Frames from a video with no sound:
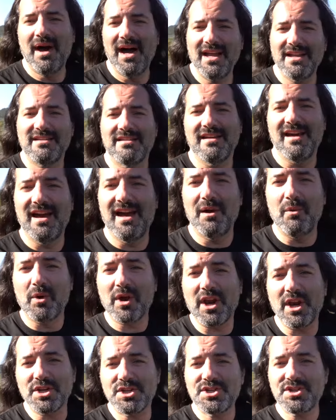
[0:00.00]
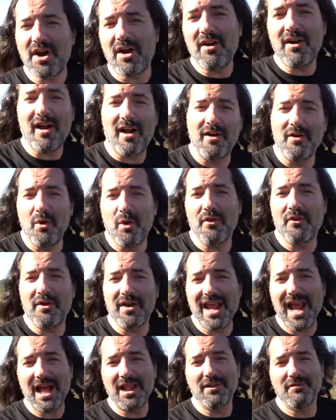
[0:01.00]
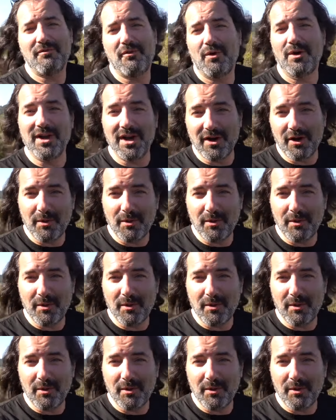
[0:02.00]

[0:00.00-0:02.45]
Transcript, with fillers: but uh, we're gonna start our Northern California